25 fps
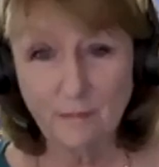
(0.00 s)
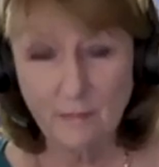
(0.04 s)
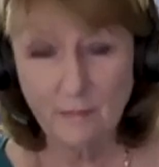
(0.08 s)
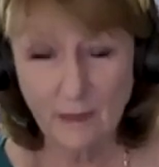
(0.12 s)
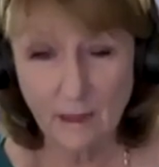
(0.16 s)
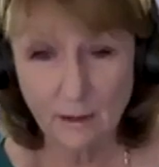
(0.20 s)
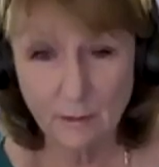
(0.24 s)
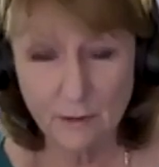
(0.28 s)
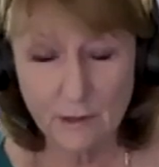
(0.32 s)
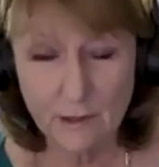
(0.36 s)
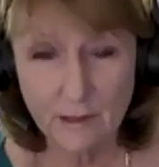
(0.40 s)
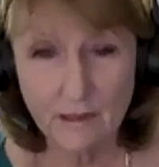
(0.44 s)

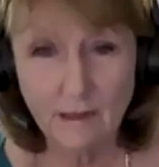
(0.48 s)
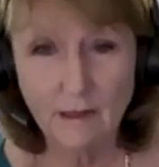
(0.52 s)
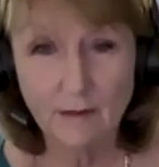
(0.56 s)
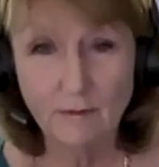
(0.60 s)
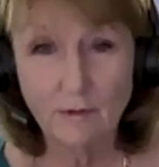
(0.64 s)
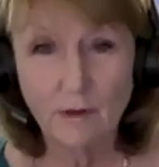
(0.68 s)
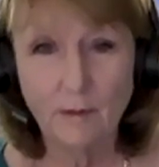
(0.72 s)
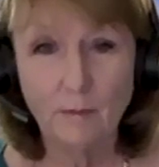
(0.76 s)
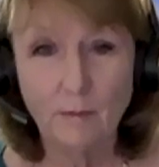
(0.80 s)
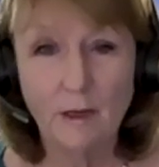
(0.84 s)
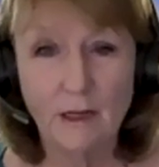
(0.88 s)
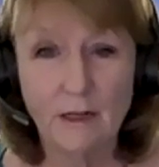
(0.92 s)
It was done
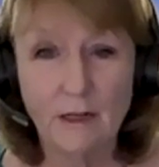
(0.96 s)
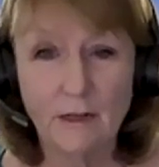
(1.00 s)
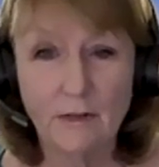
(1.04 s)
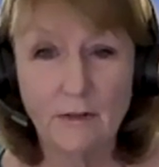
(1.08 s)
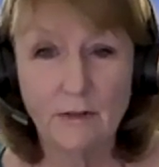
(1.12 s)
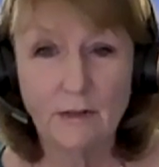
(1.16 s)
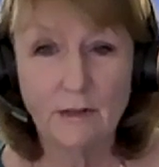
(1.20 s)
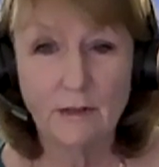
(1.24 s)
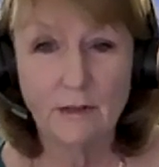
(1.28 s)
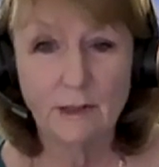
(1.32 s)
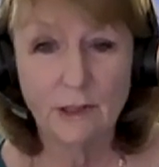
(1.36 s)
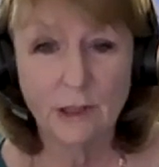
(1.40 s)
with
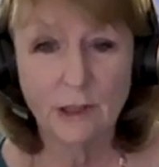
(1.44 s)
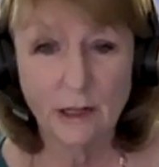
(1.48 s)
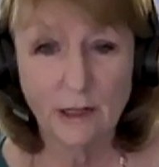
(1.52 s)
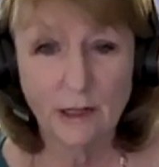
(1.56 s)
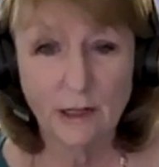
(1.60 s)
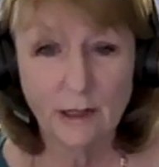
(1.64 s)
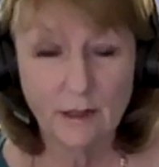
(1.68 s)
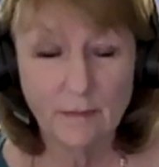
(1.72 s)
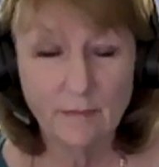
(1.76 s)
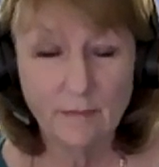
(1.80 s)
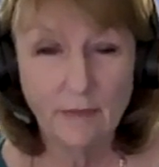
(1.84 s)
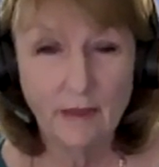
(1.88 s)
managers in
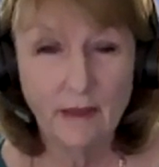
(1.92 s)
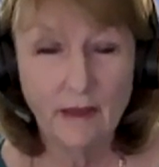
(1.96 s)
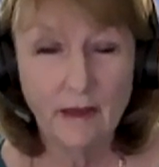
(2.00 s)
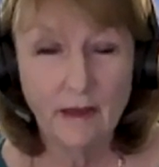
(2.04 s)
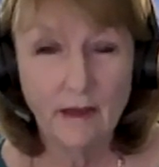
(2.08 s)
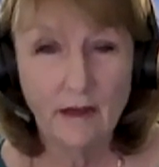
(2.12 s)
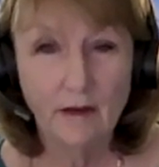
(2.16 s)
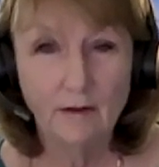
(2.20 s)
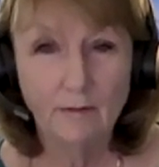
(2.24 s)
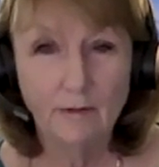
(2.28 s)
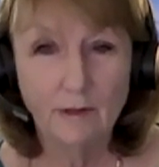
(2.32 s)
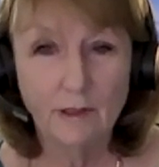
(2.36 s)
China,
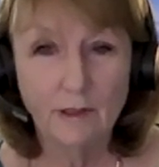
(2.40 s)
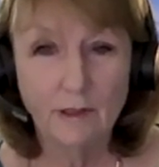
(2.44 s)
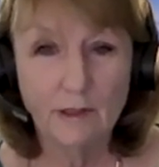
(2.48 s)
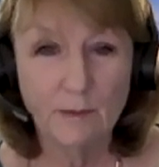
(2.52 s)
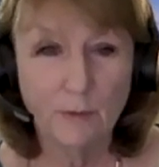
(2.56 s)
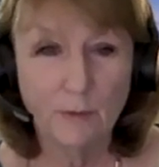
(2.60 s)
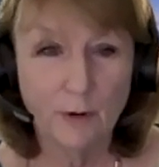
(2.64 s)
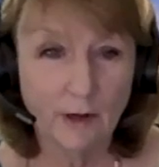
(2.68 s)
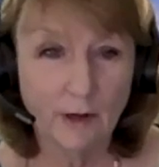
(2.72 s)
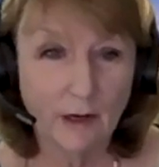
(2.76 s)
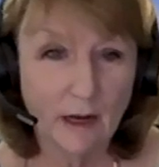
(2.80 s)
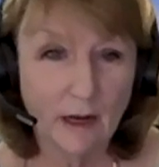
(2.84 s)
which is
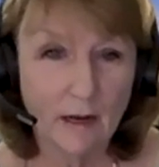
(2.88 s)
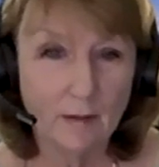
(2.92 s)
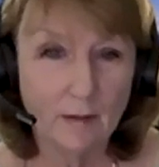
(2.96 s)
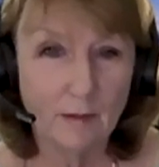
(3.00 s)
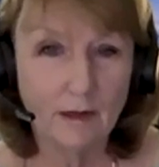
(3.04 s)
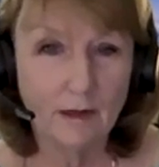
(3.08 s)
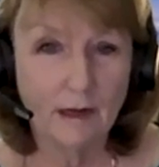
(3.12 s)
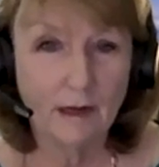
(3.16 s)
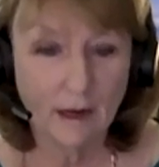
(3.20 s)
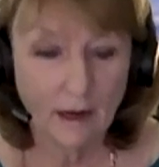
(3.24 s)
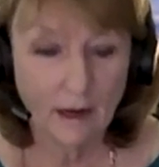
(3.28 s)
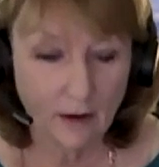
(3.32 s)
more
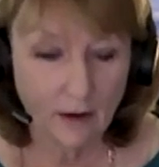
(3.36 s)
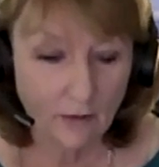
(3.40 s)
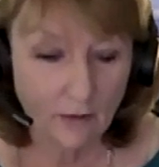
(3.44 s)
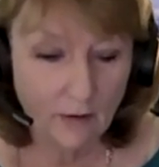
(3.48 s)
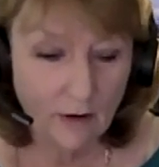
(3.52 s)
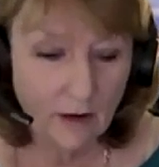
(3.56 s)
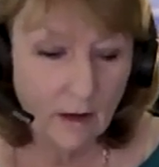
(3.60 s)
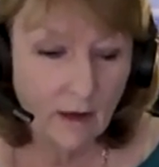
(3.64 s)
common now.